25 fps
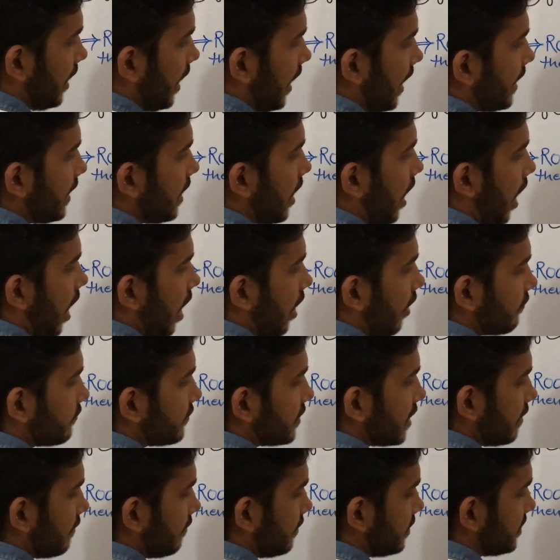and
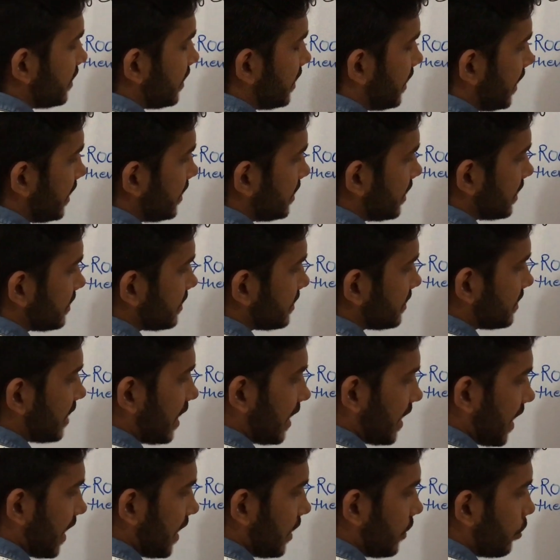after visiting the
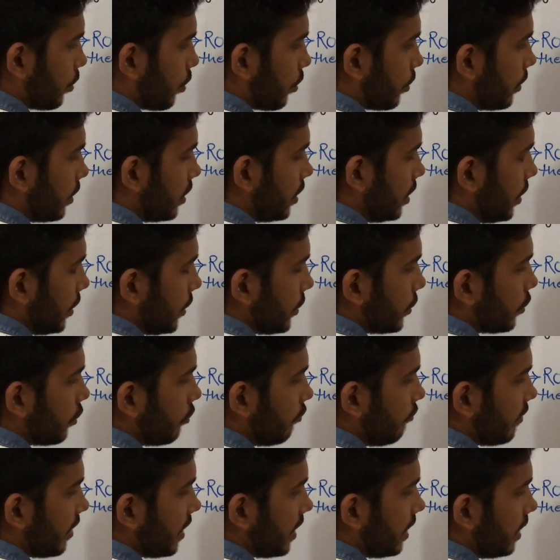second node you
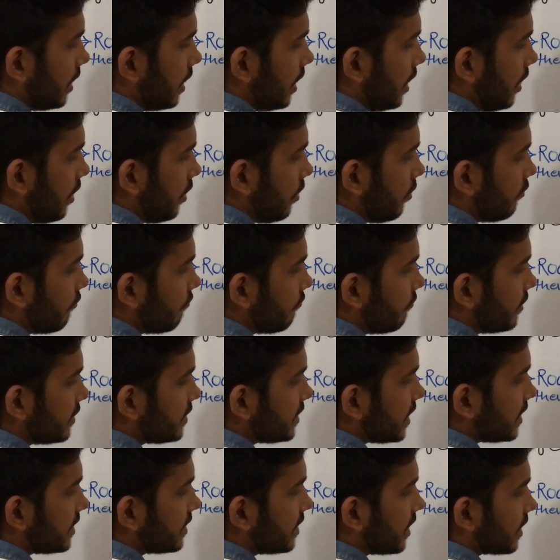will
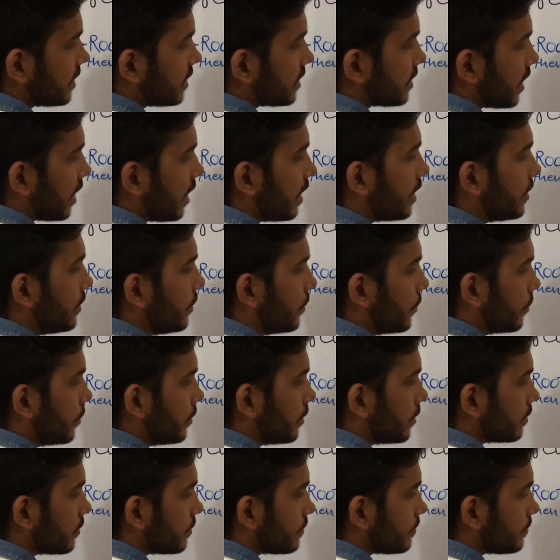visit the third node.